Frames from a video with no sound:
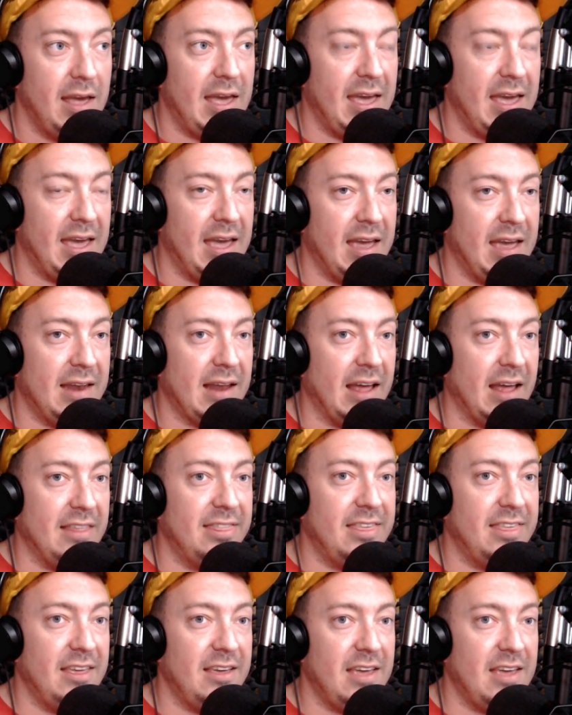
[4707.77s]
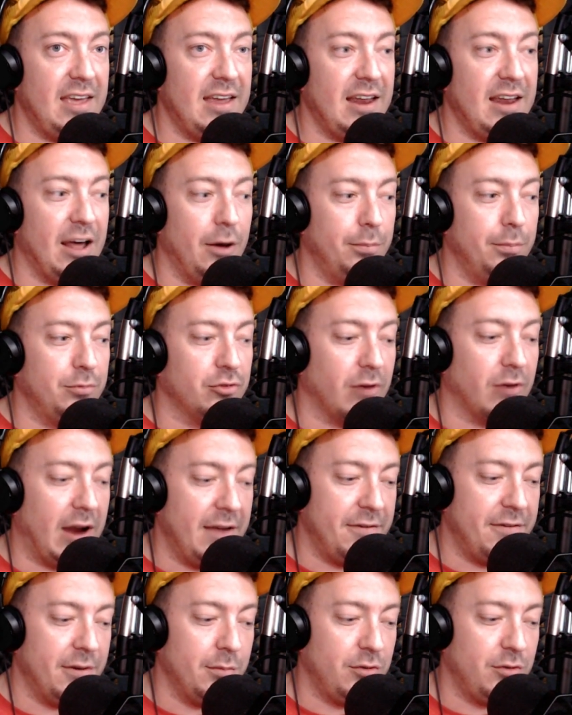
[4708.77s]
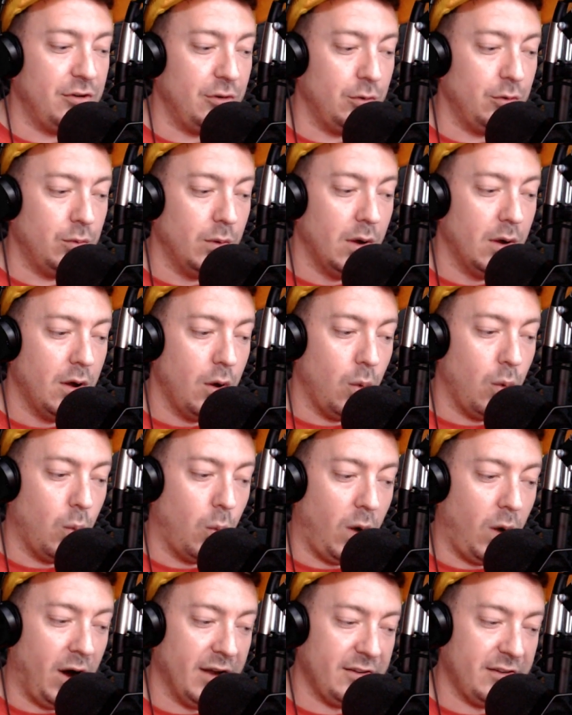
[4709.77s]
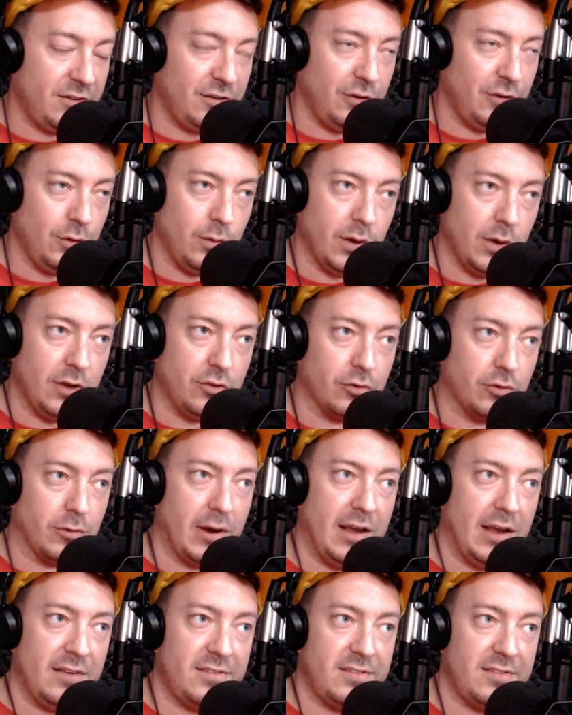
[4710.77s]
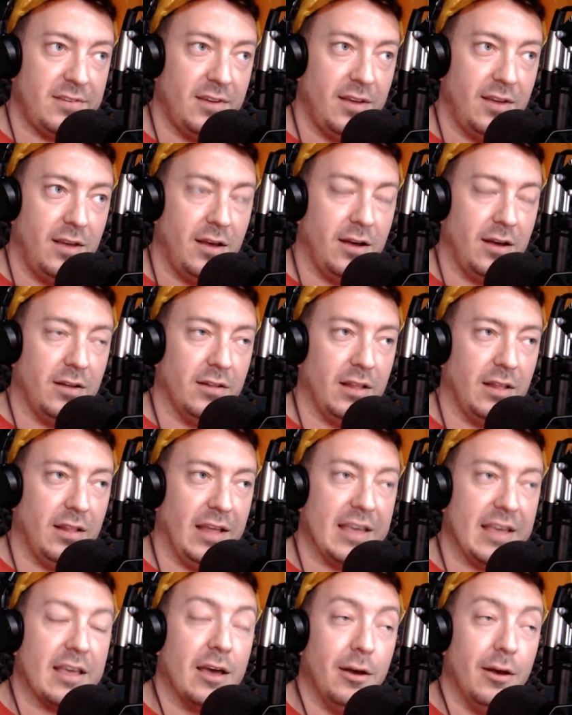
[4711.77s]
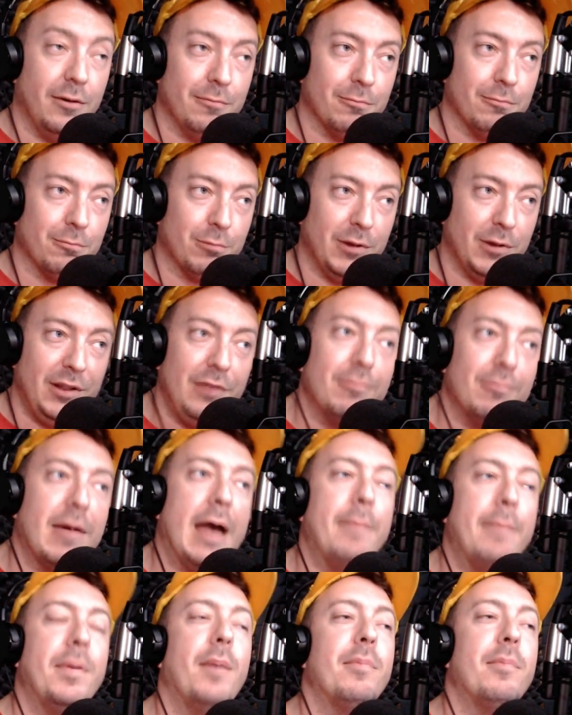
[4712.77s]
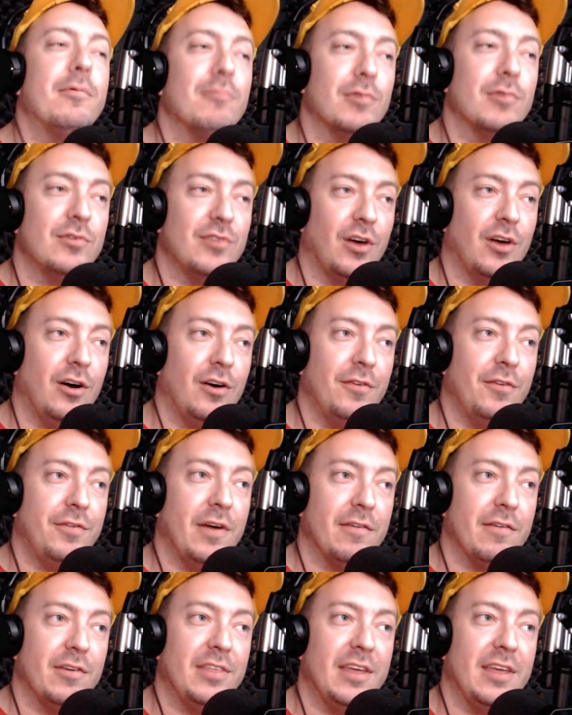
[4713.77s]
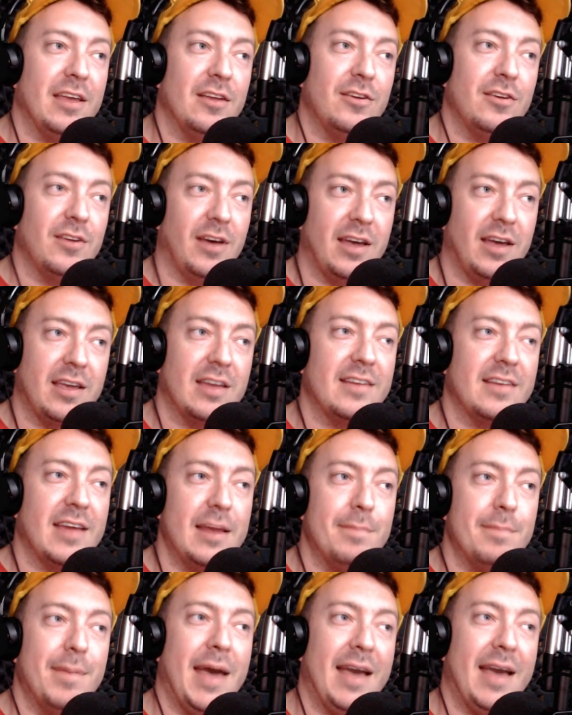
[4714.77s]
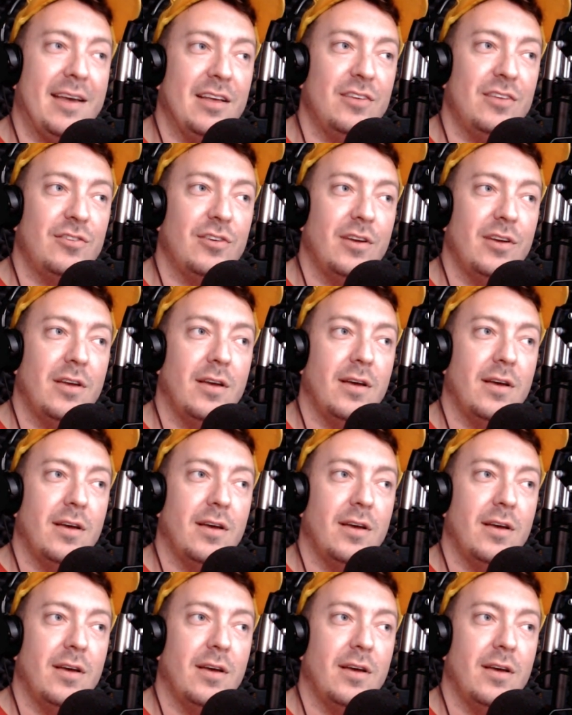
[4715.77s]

And I think it helped drive him to want to address like really wrap up and resolve everything into like a tight package.